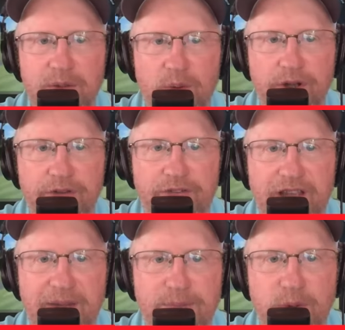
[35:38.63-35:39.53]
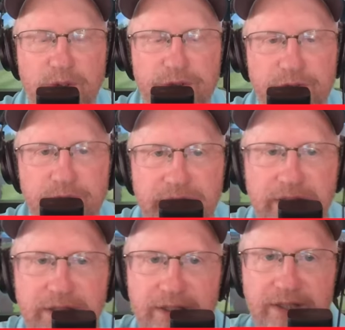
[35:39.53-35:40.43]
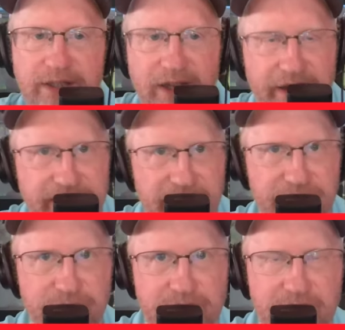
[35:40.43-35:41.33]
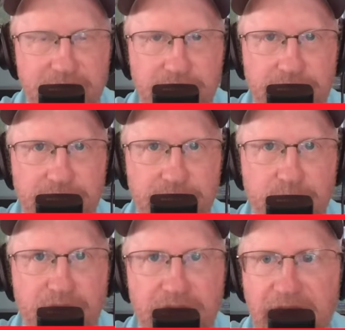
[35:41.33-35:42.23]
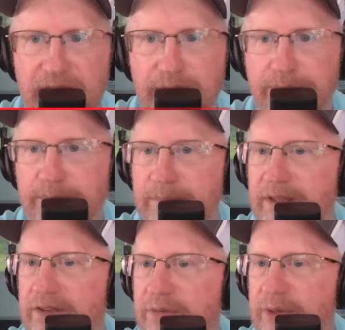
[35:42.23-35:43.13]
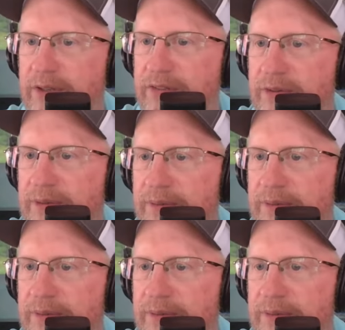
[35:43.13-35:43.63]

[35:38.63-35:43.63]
What is Tad Boyle doing? Daniel, he is winning a game. That's what it is.